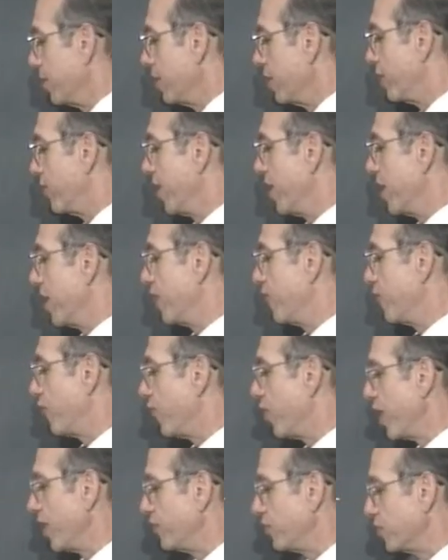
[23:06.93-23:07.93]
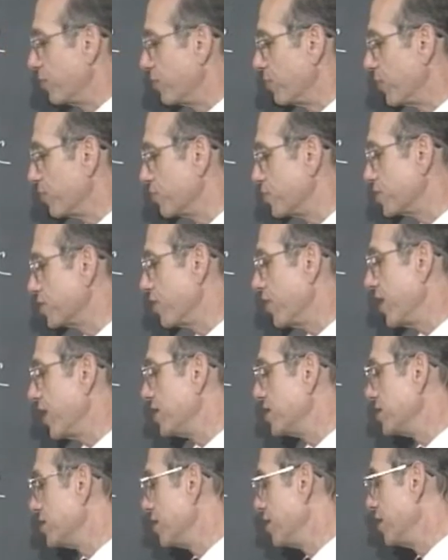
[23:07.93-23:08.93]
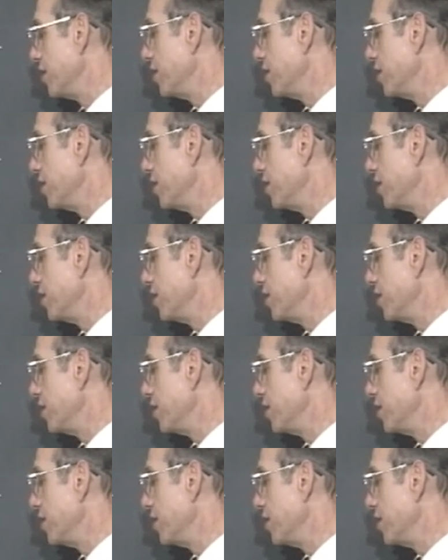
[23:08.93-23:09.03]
If I add 5 to both sides,